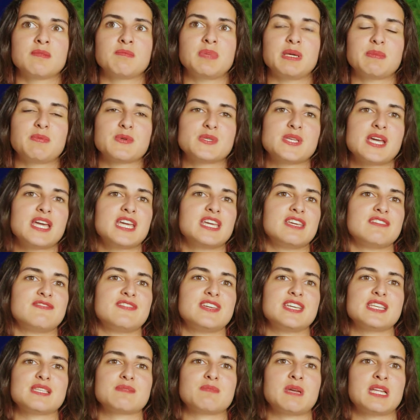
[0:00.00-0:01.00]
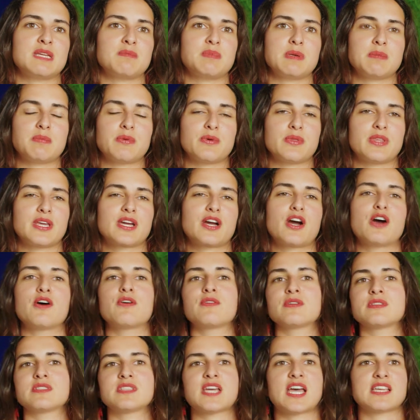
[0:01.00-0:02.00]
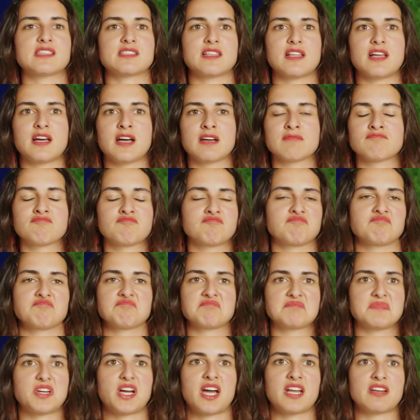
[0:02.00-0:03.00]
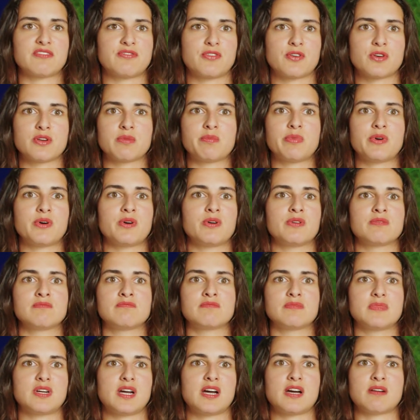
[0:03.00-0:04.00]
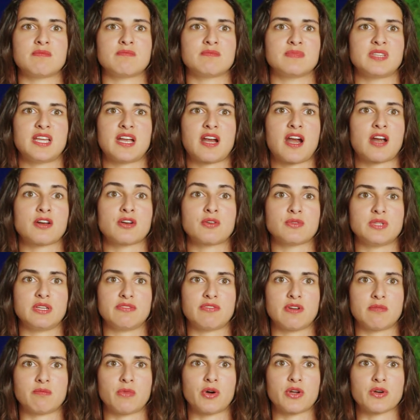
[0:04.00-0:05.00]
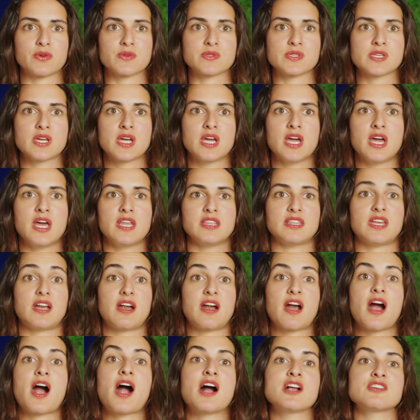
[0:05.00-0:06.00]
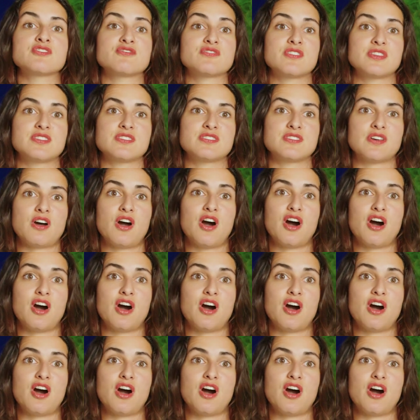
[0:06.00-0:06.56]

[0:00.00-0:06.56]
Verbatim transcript: people say EVs, many people think, oh, Tesla, unaffordable, um, there are no different models. There are hundreds